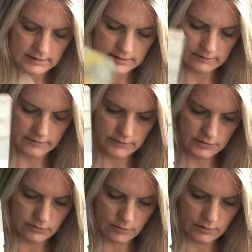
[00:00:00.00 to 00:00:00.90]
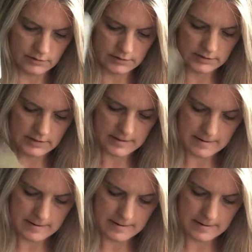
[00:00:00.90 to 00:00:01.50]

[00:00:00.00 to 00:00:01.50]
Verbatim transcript: Seven of Swords.